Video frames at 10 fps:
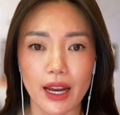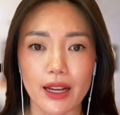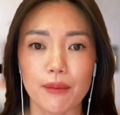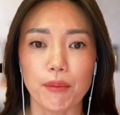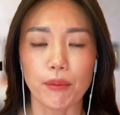
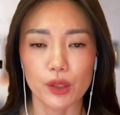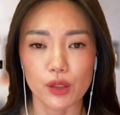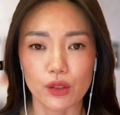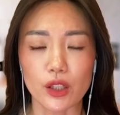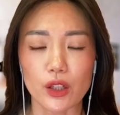and,
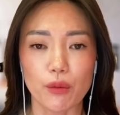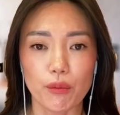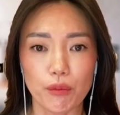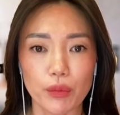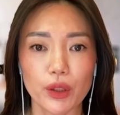
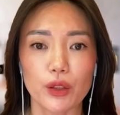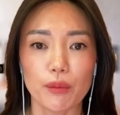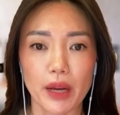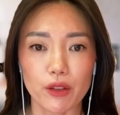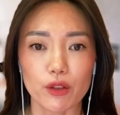little
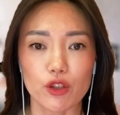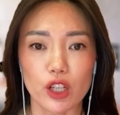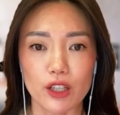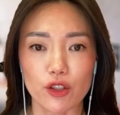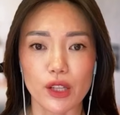micro
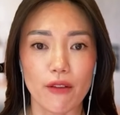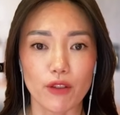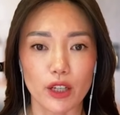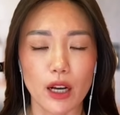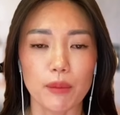changes
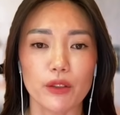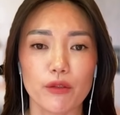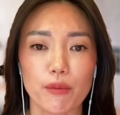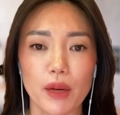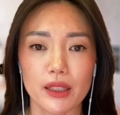every couple
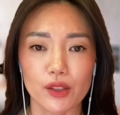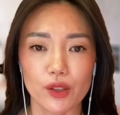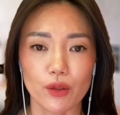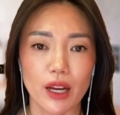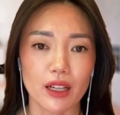of months
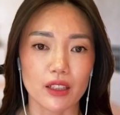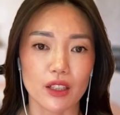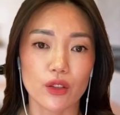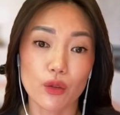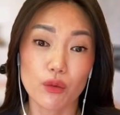so that
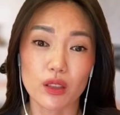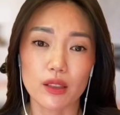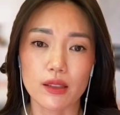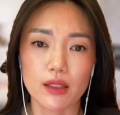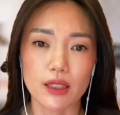you don't really
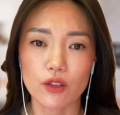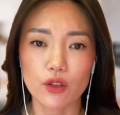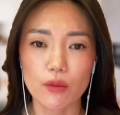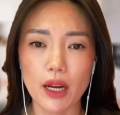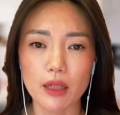see a
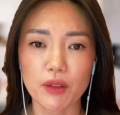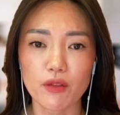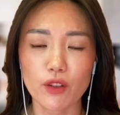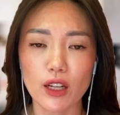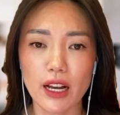dramatic
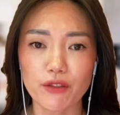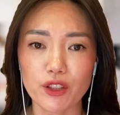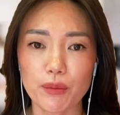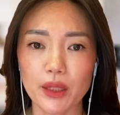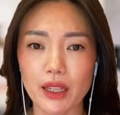before and
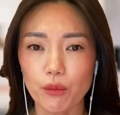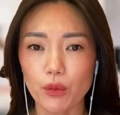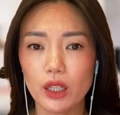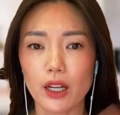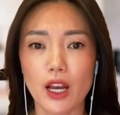after. But then
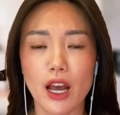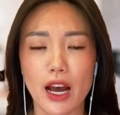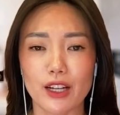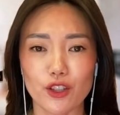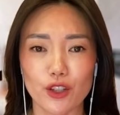when
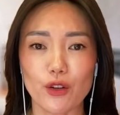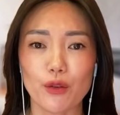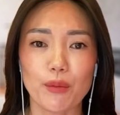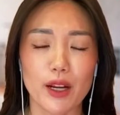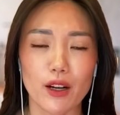I show
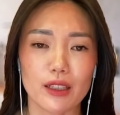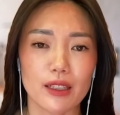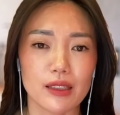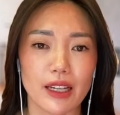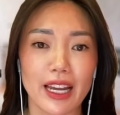my
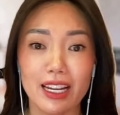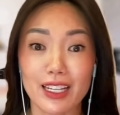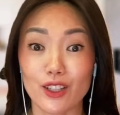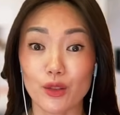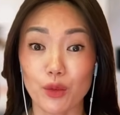audience, like, hey,
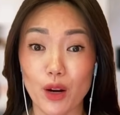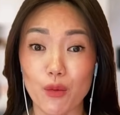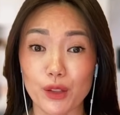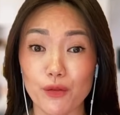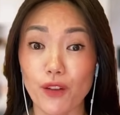here's where I
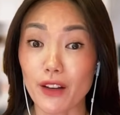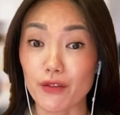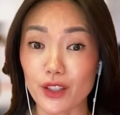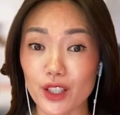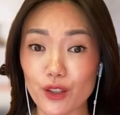was 5
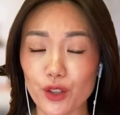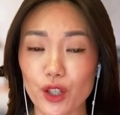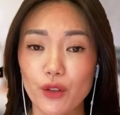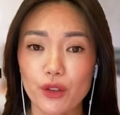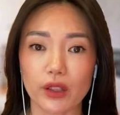years
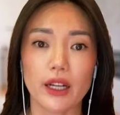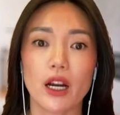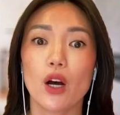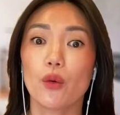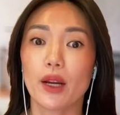ago, they're like,
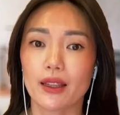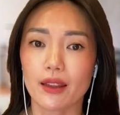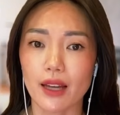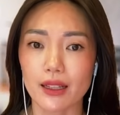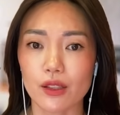oh, wait,
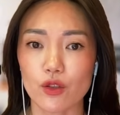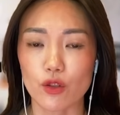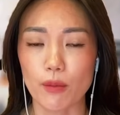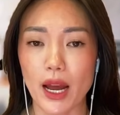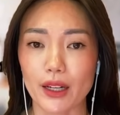that's a
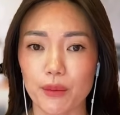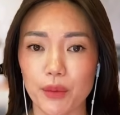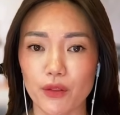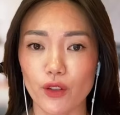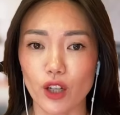dramatic
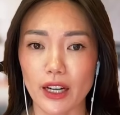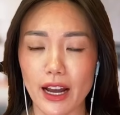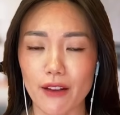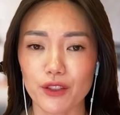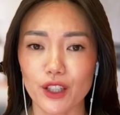before and
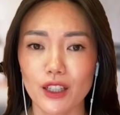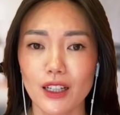after.